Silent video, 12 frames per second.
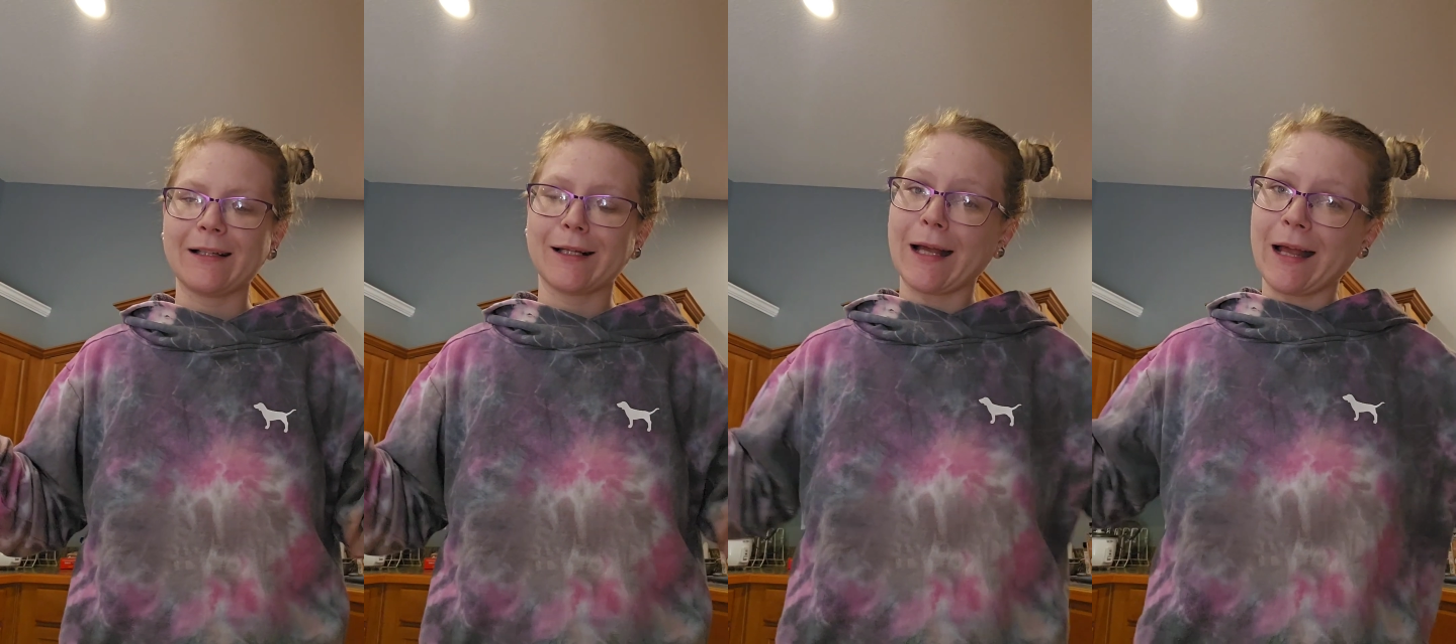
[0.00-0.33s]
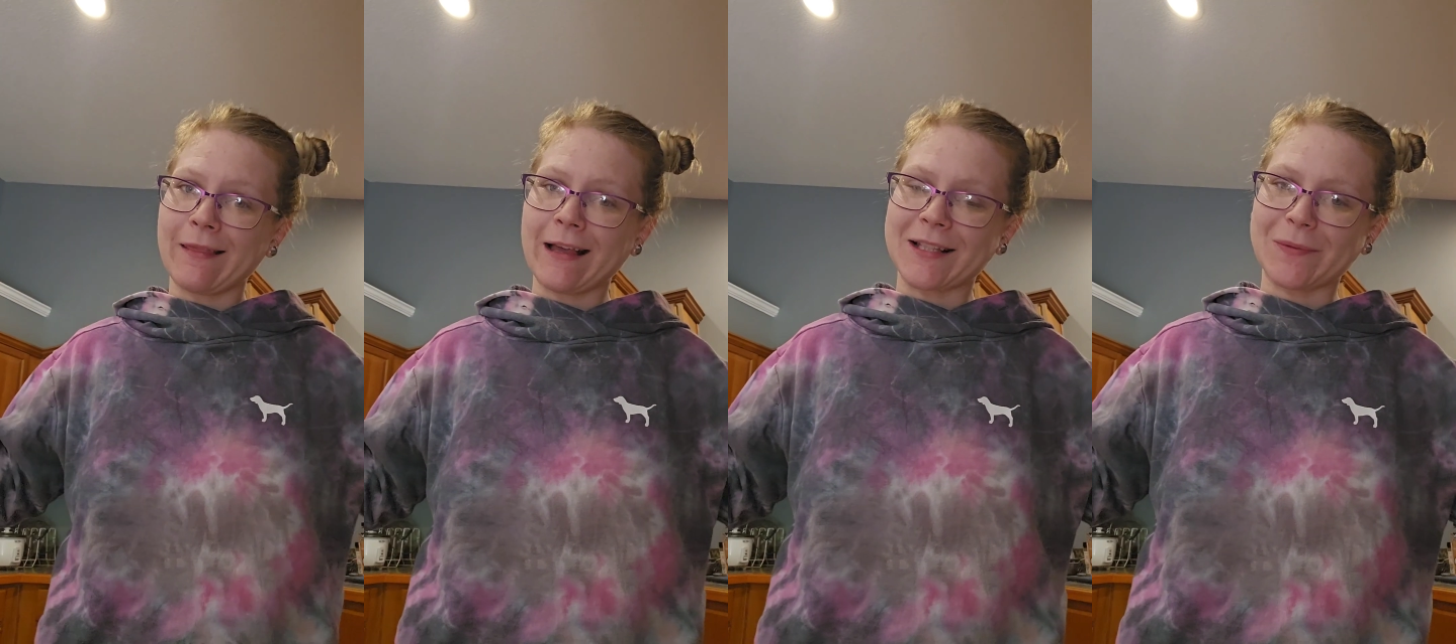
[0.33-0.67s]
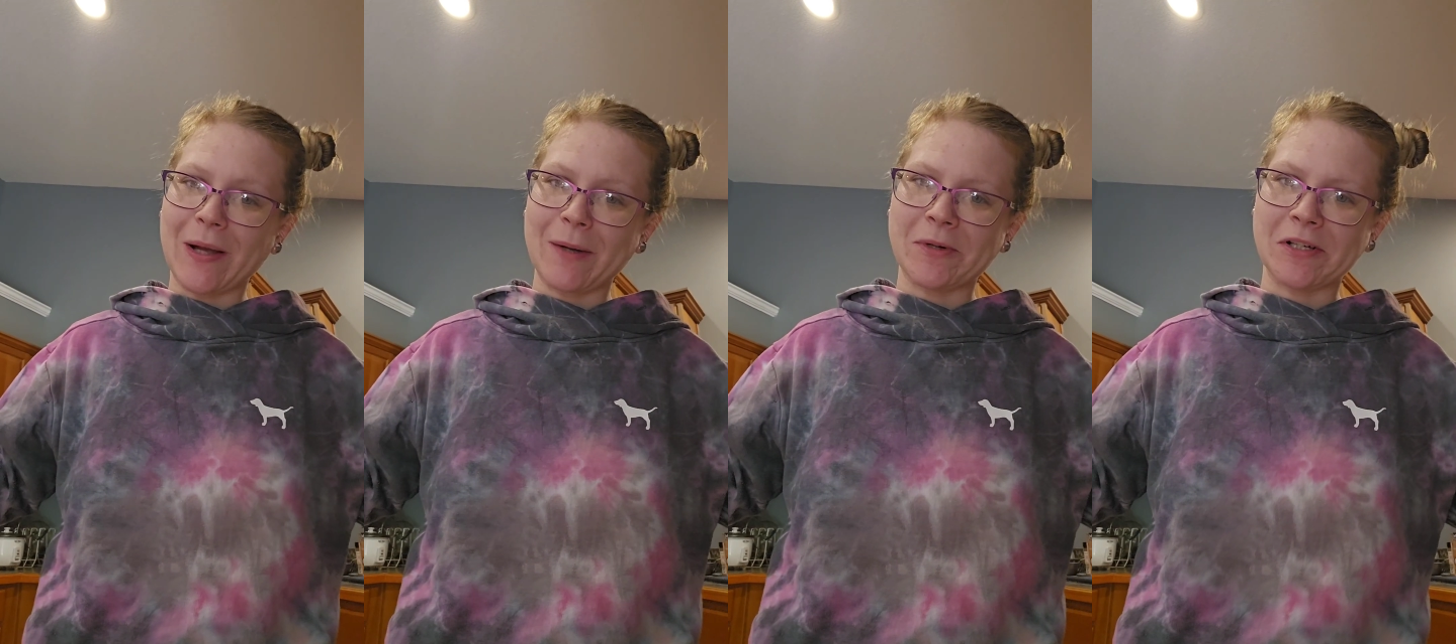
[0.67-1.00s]
And that's
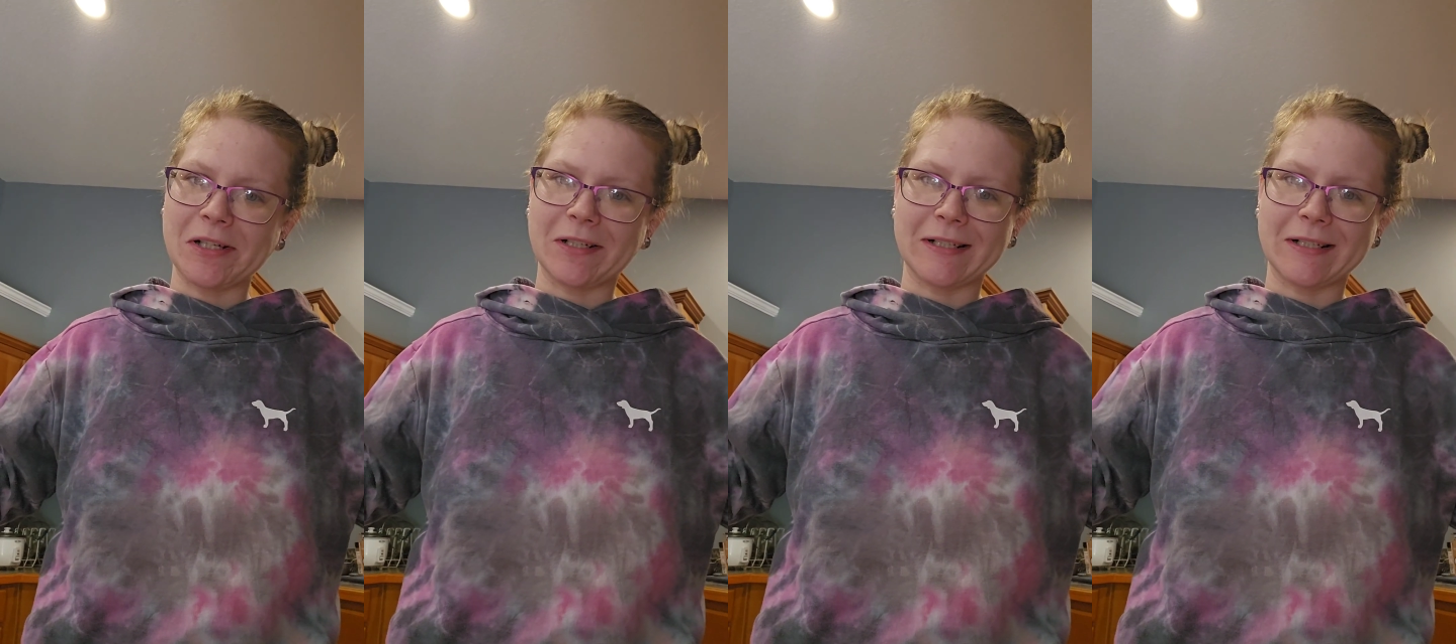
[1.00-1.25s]
why we're here